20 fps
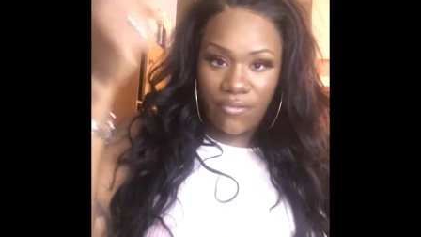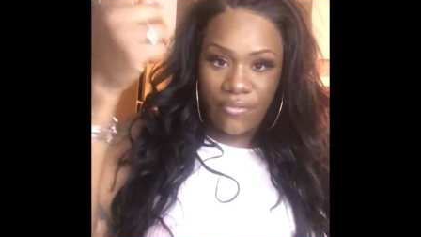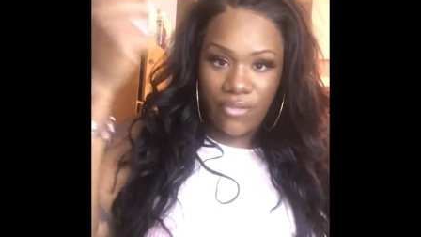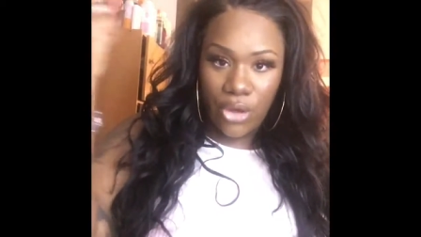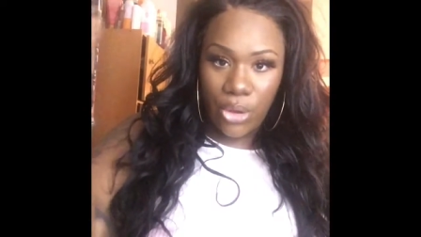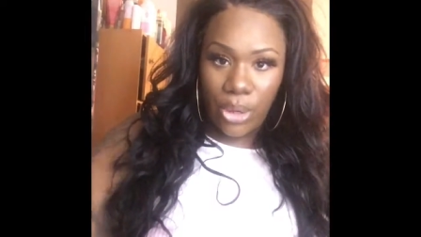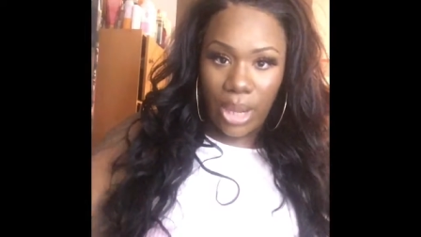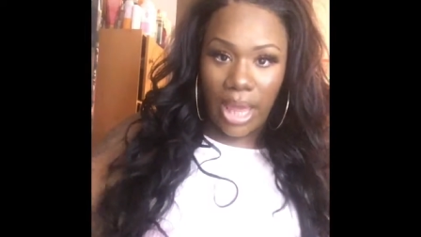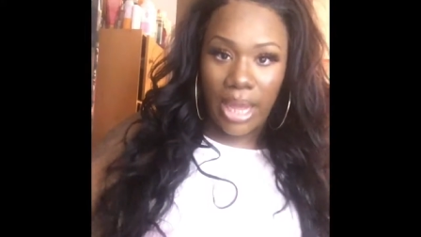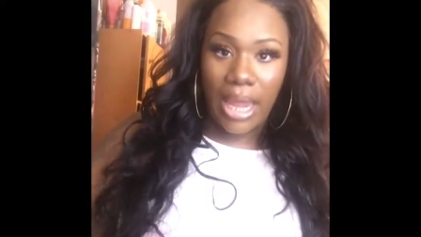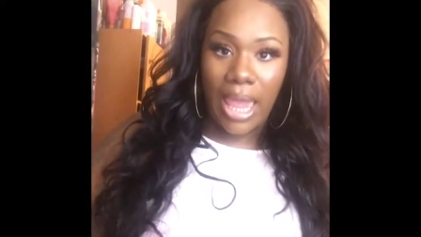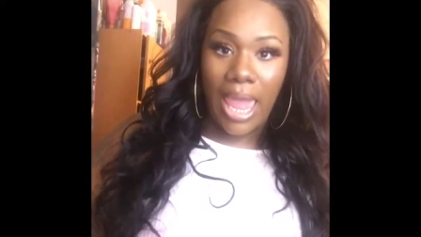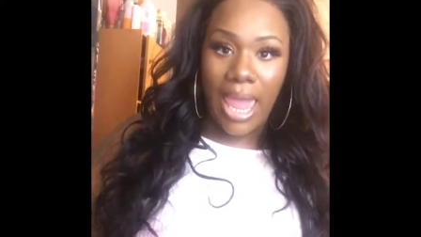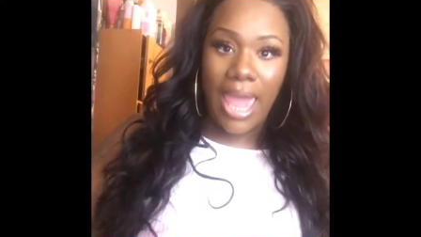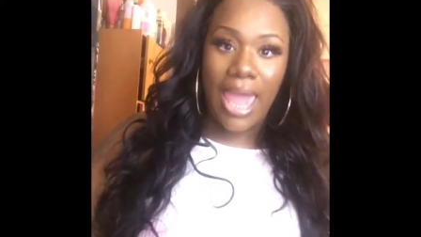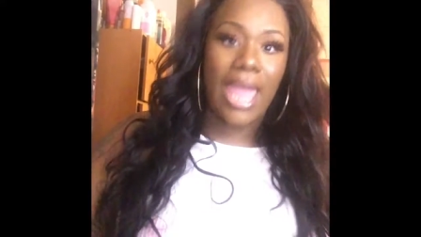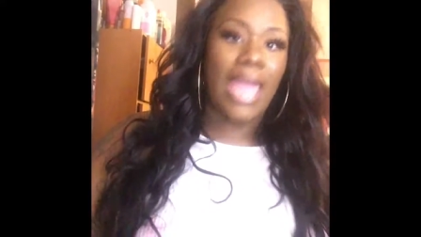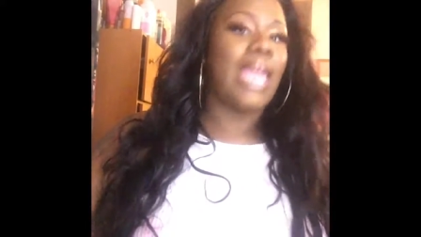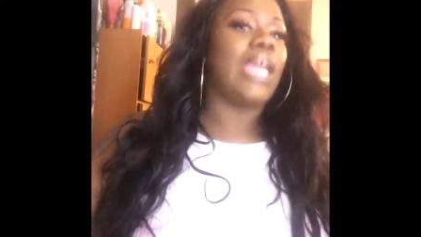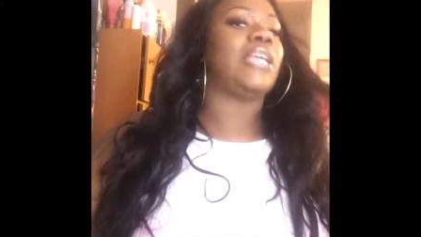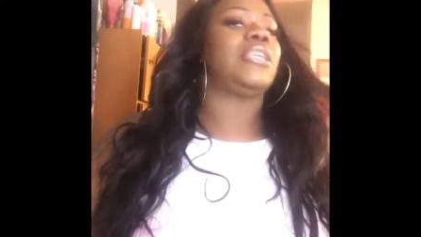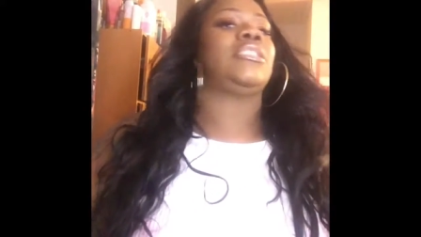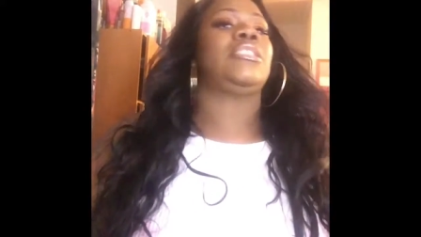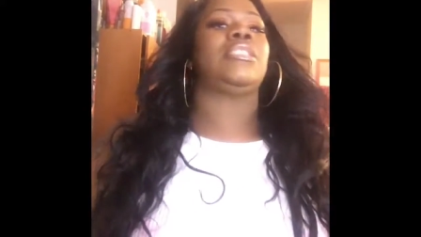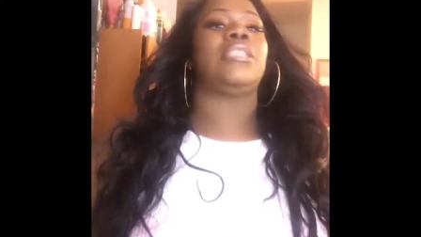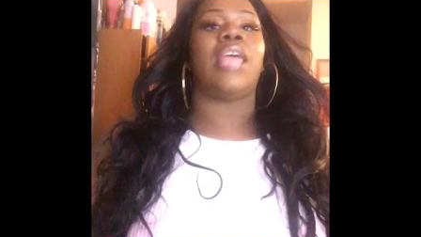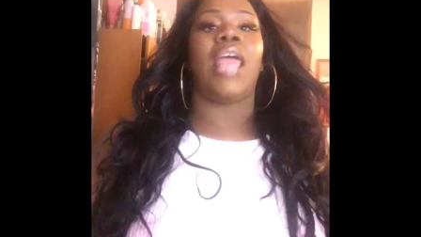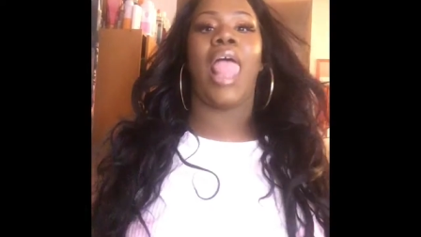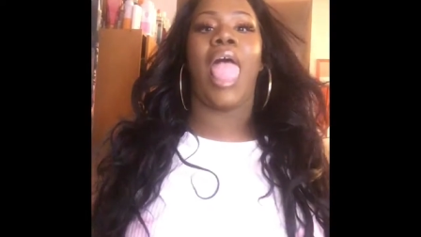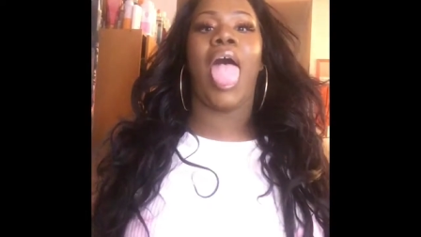for that ass.
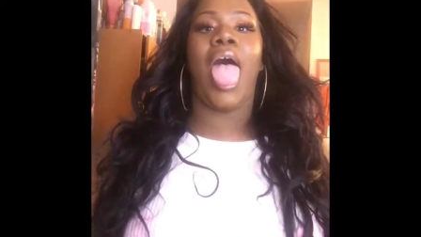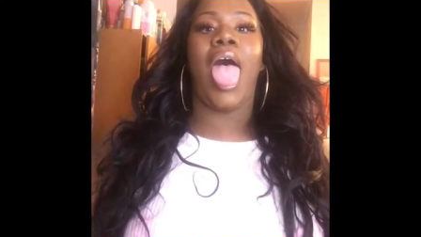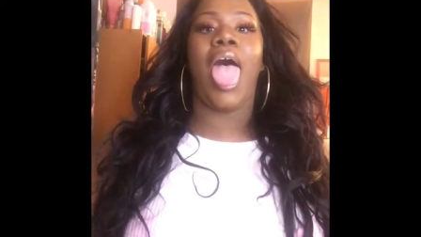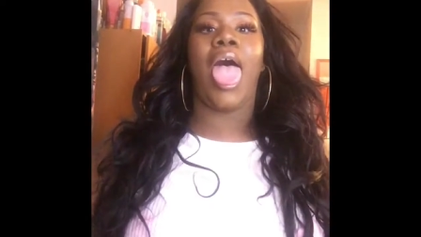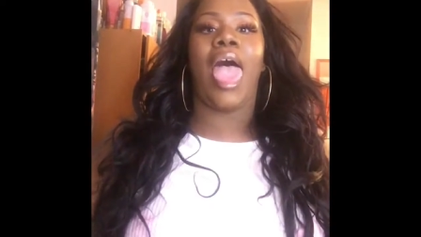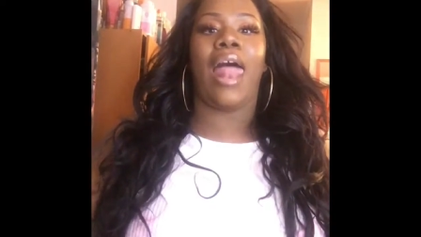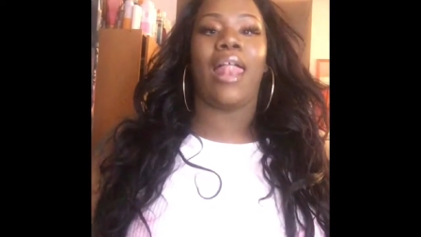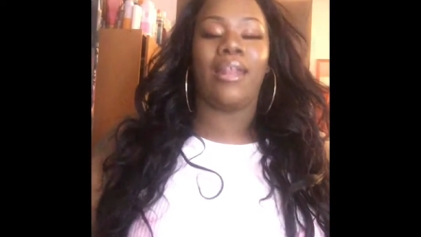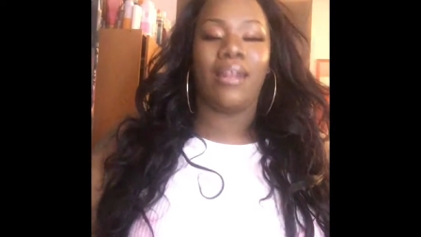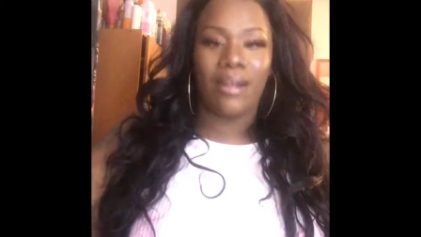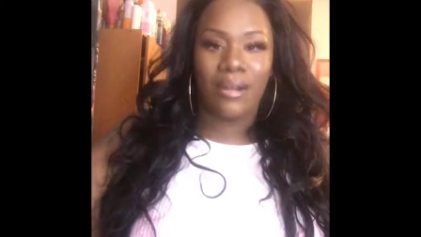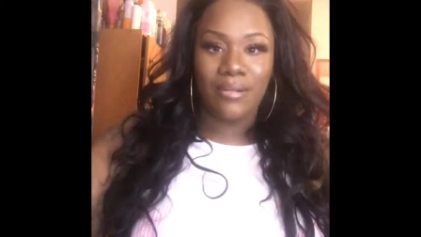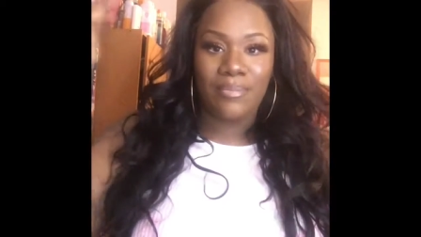Ah.